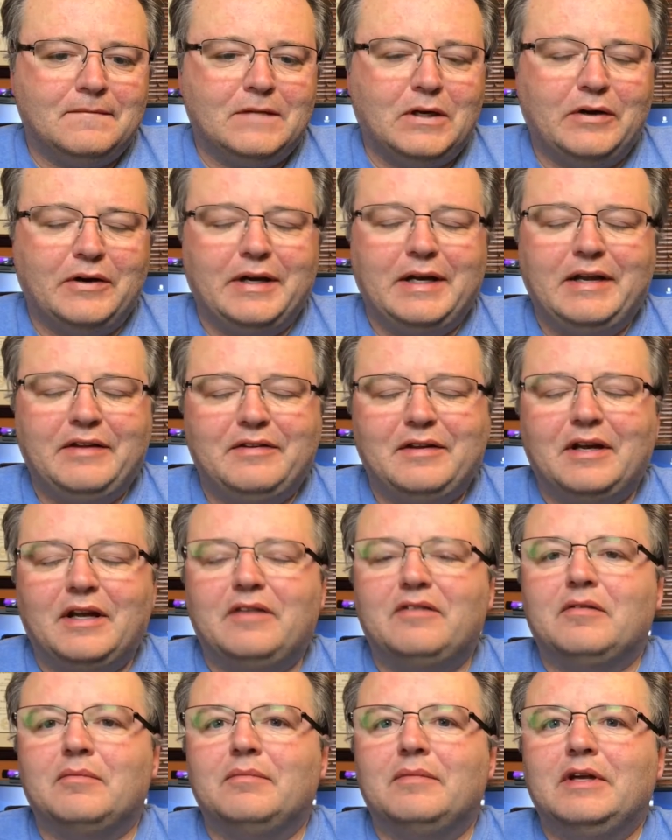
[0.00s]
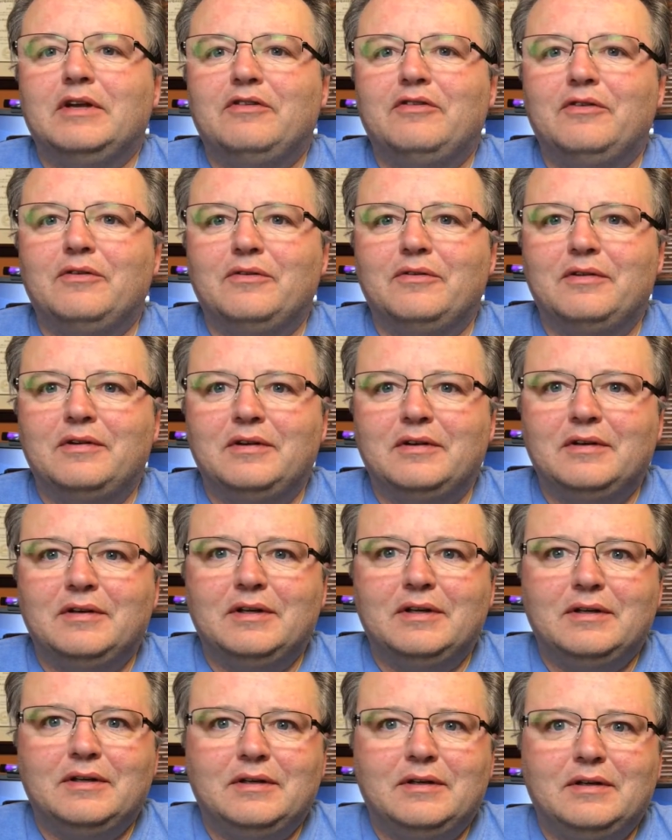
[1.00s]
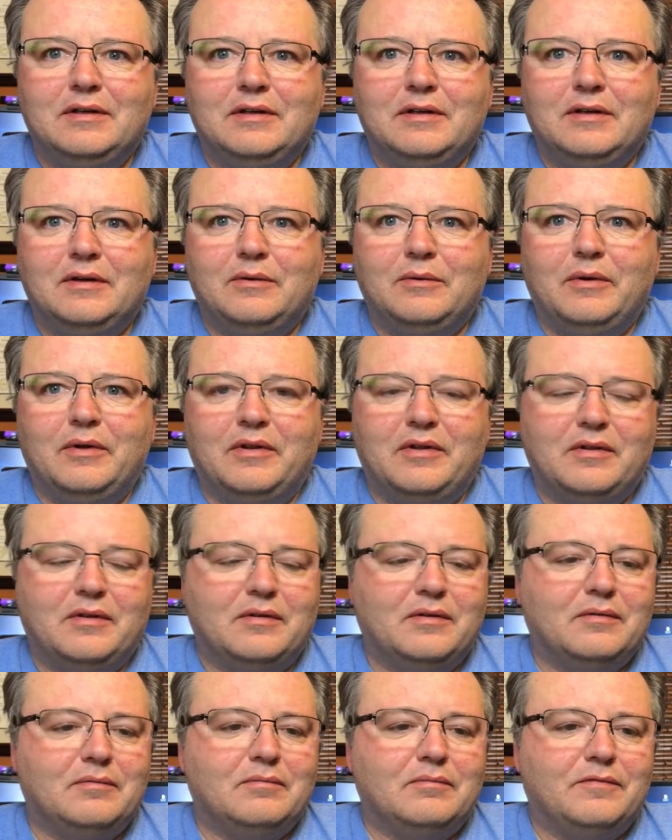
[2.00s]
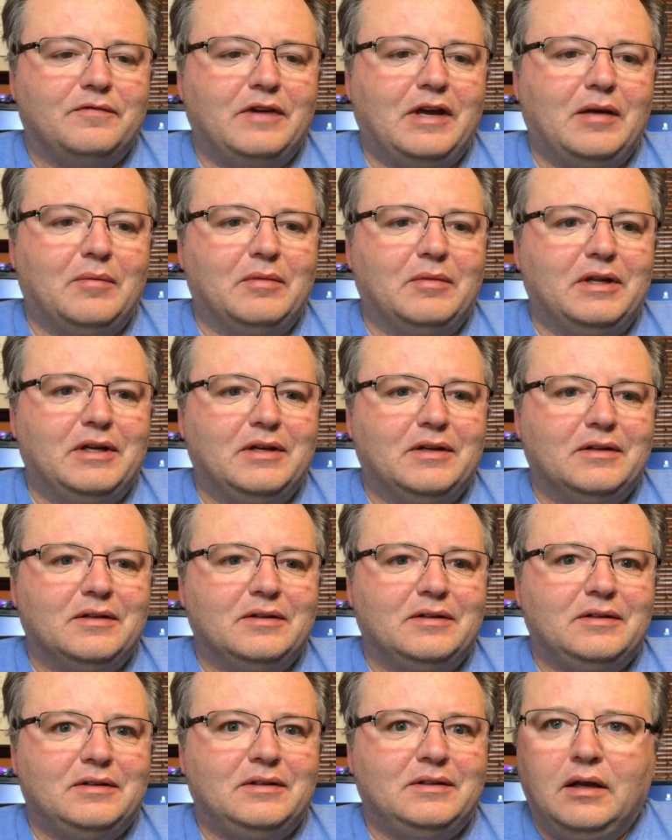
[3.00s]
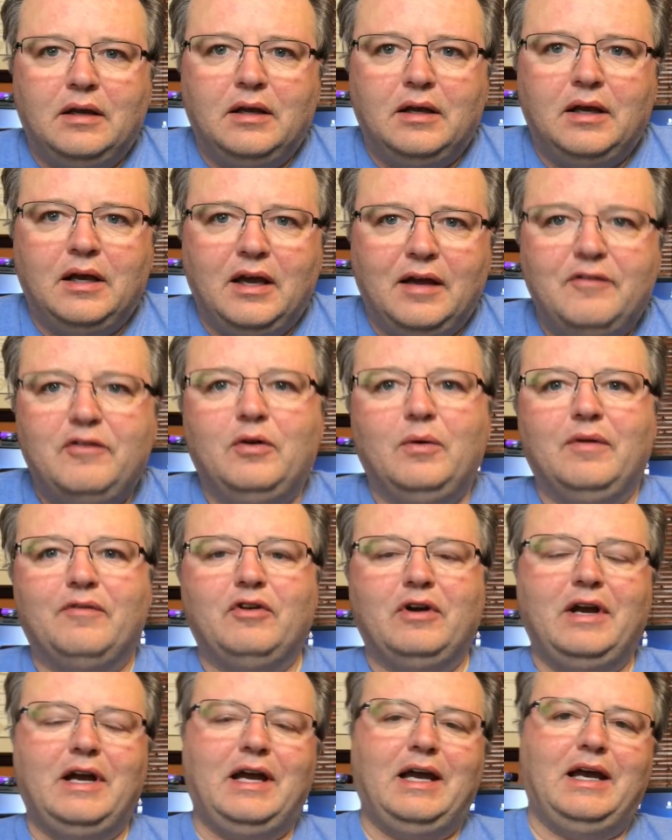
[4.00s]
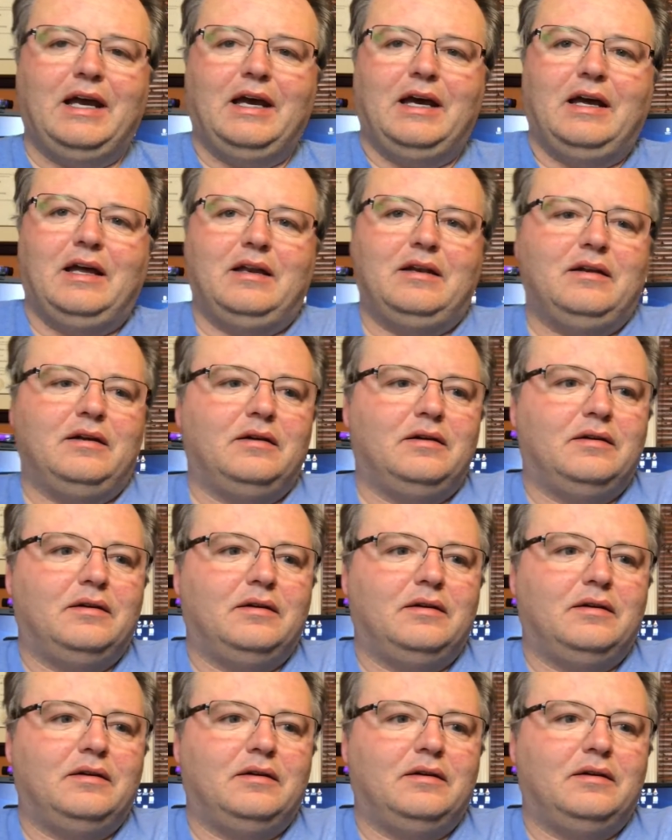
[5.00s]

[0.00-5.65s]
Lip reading: I got some issues with family. Have you ever had